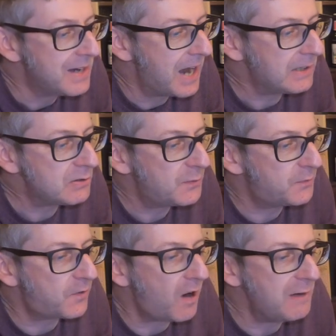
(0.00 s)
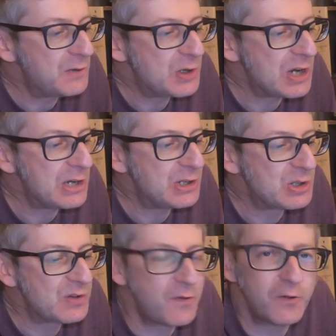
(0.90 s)
and it was five
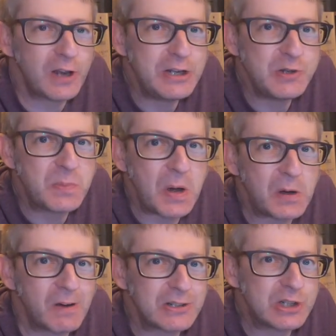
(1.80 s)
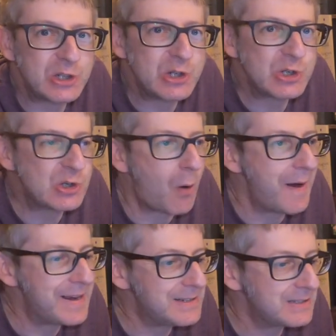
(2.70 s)
citizens of Flensburg who actually
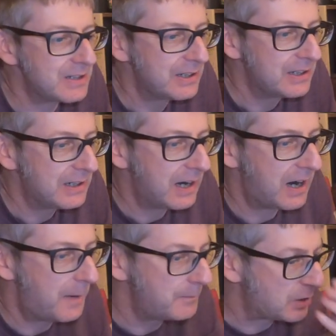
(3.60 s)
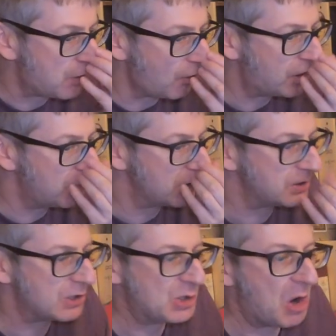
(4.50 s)
signed the
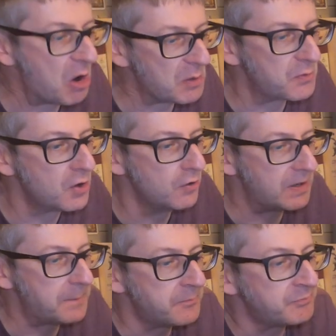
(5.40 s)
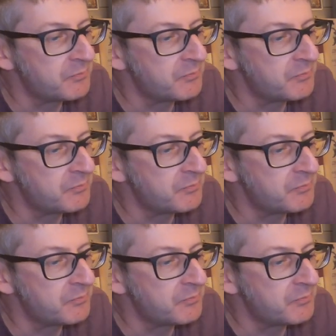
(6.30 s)
document to start the brewery.